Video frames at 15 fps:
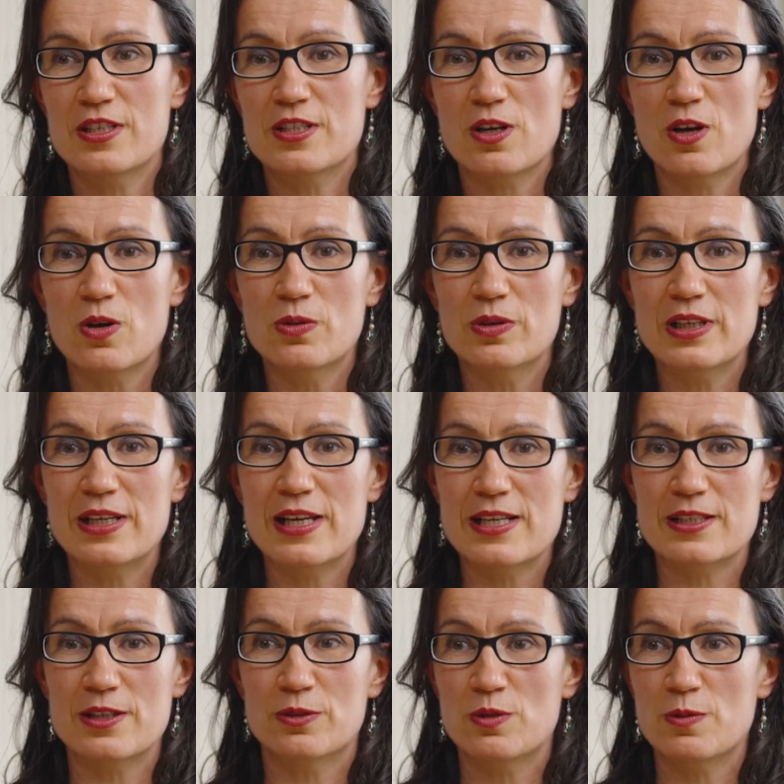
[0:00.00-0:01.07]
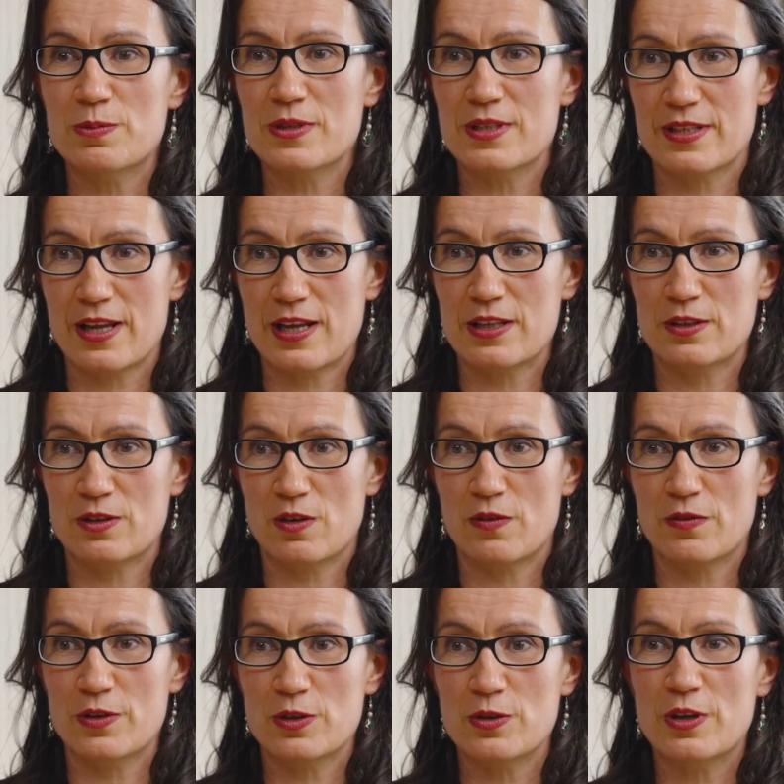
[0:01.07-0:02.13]
It's only less than 2%
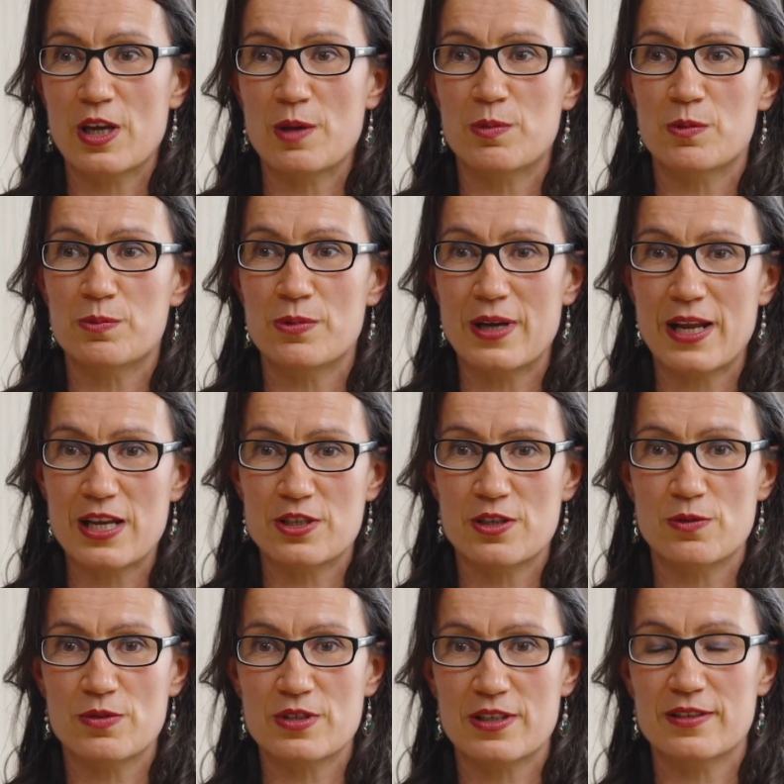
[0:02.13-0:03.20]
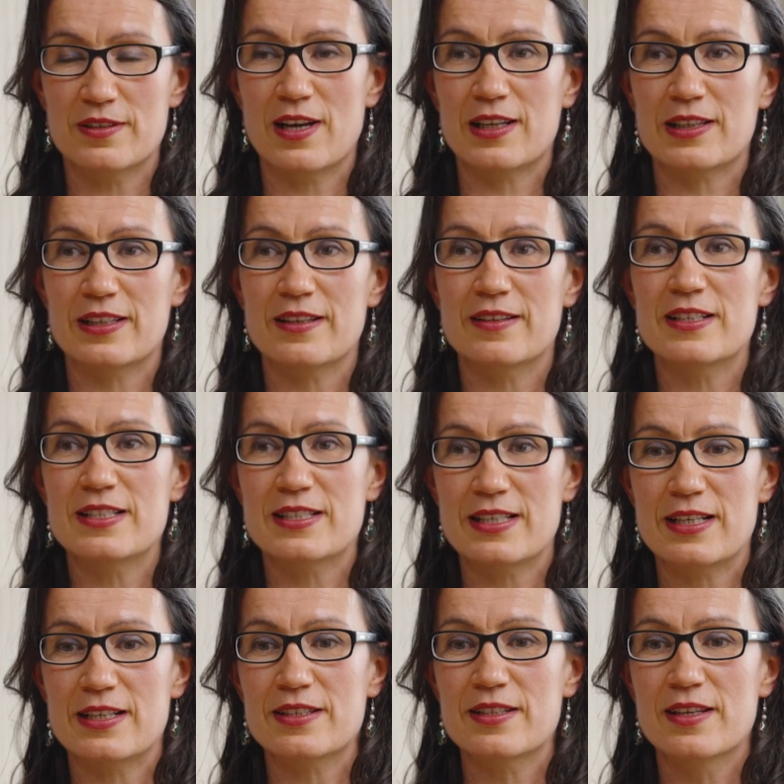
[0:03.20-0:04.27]
of the UK population who's conducting
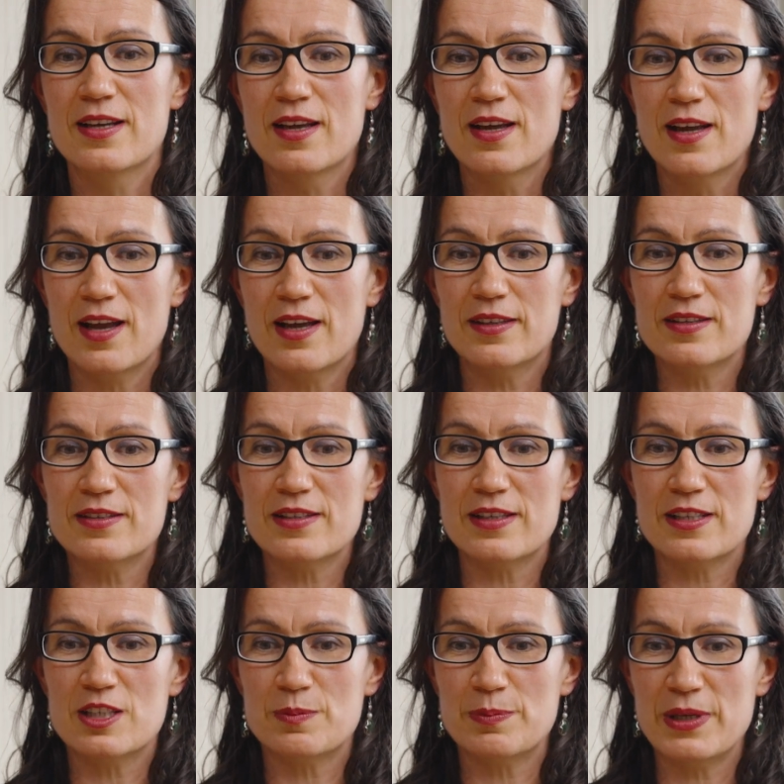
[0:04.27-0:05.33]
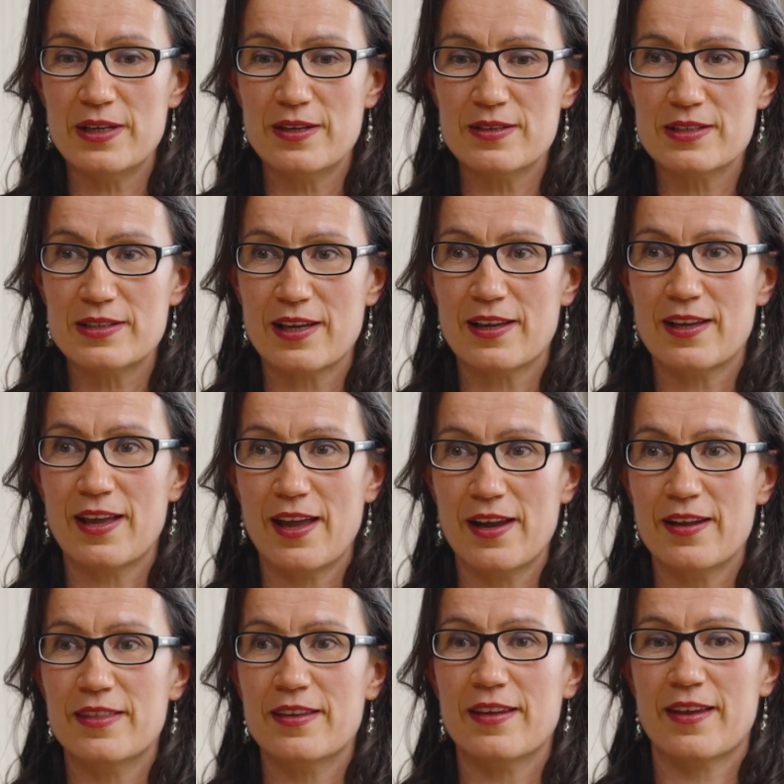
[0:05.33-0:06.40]
research. And this is an experience like
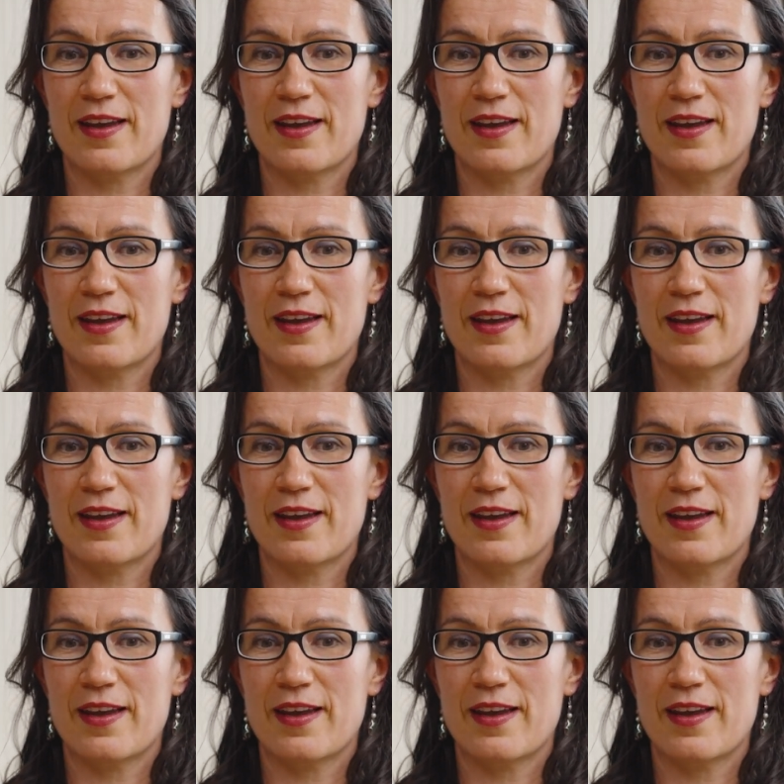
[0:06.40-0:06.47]
anything